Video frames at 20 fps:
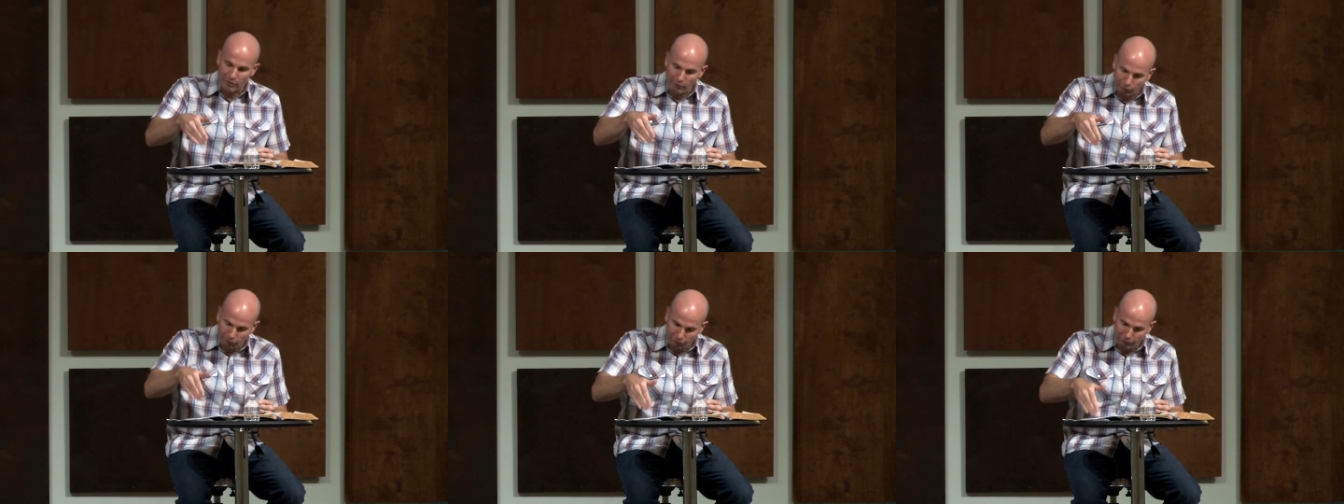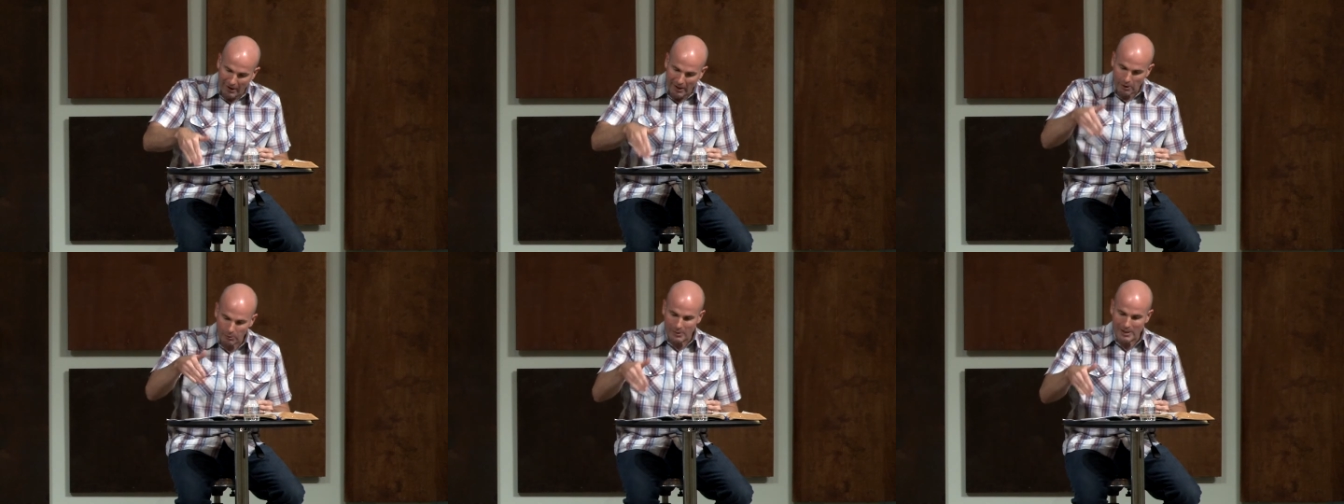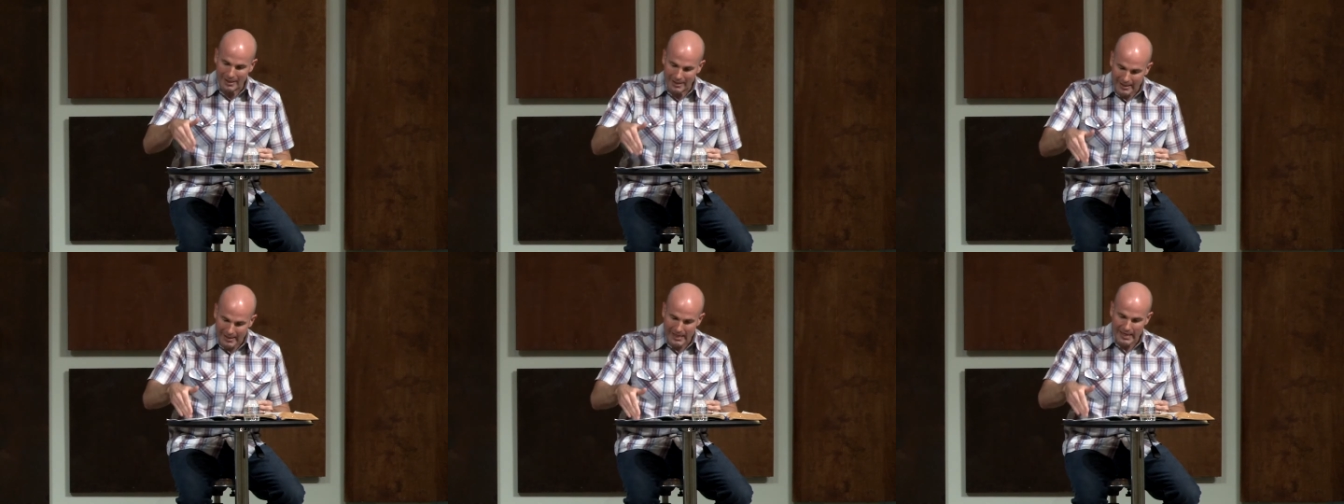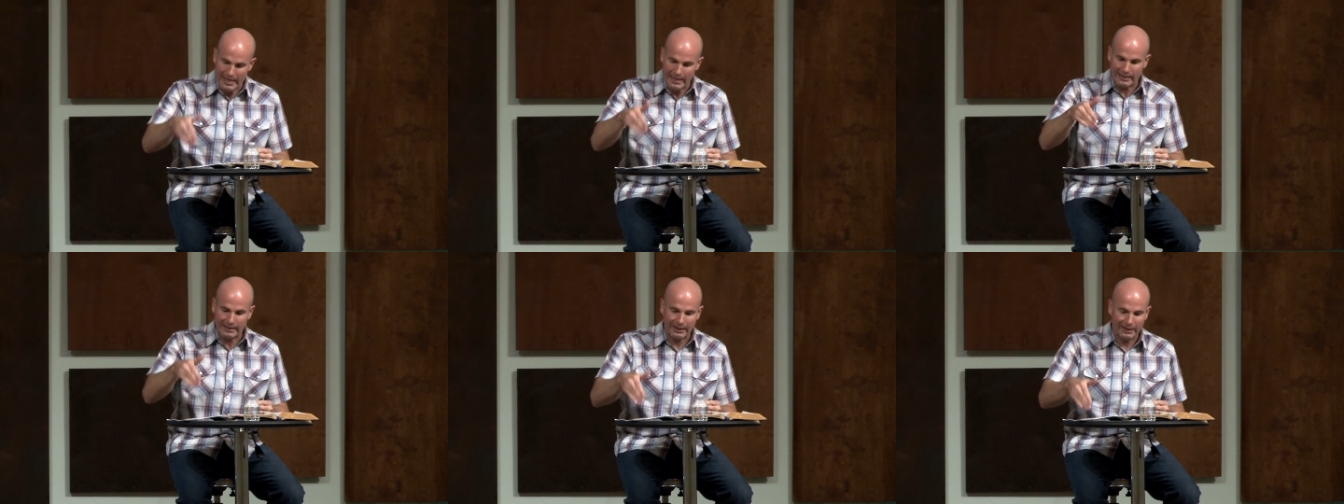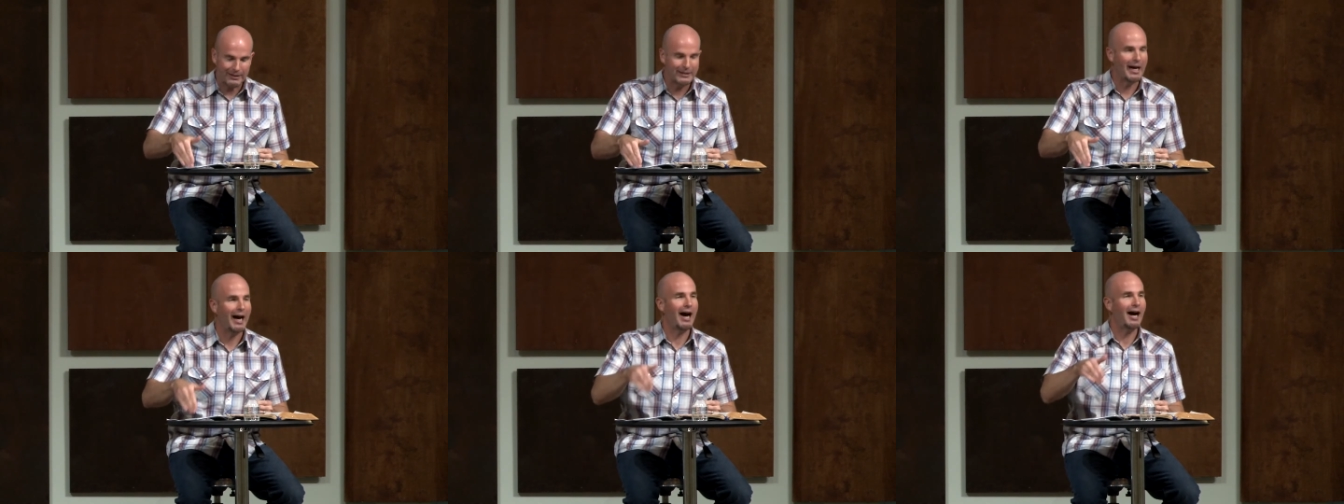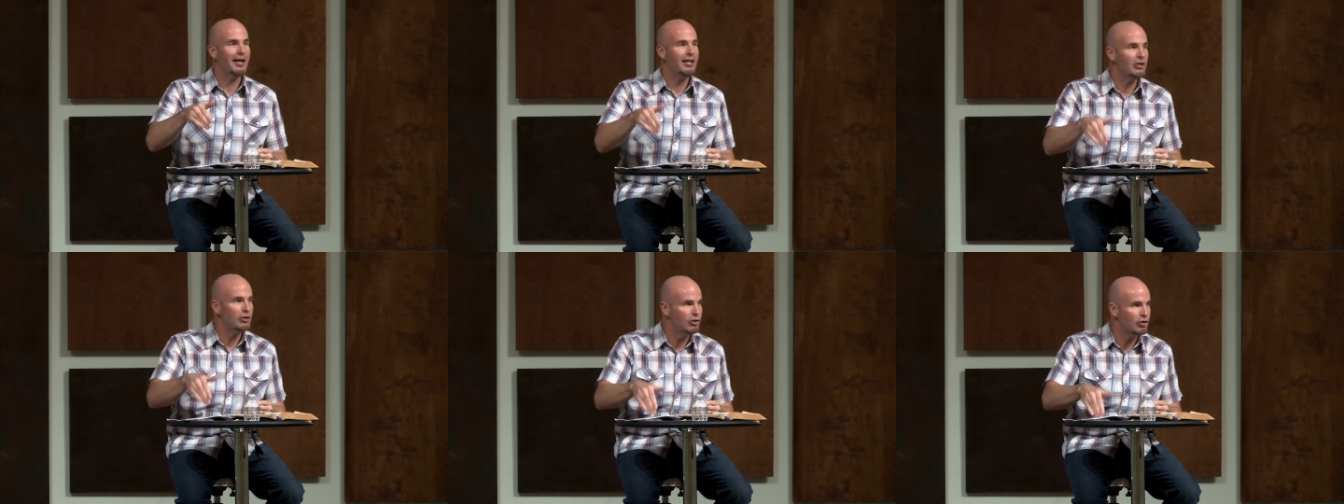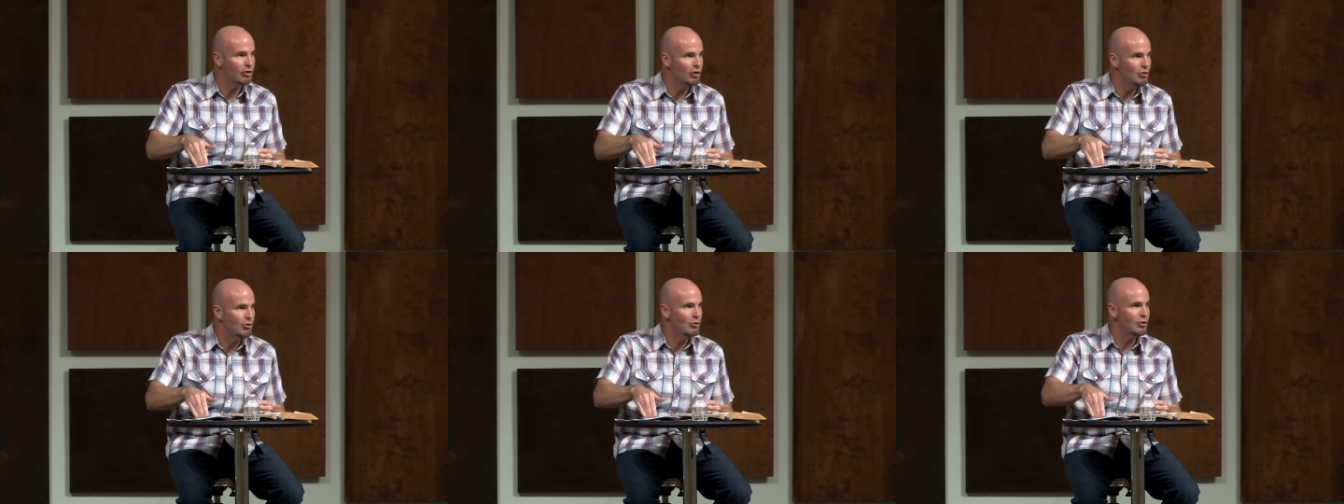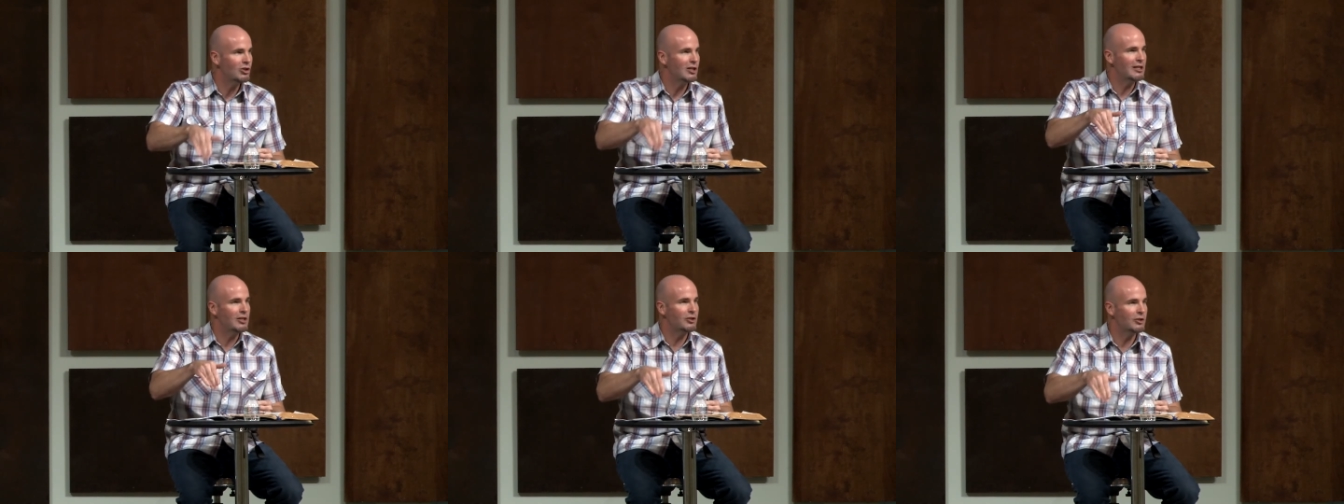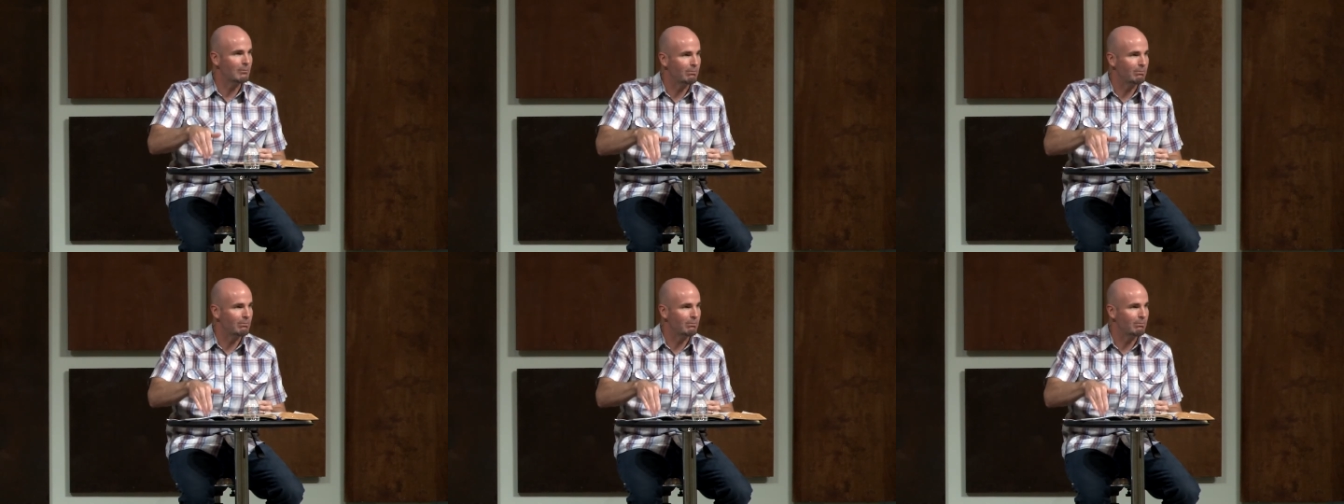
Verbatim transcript: the very needs that God is using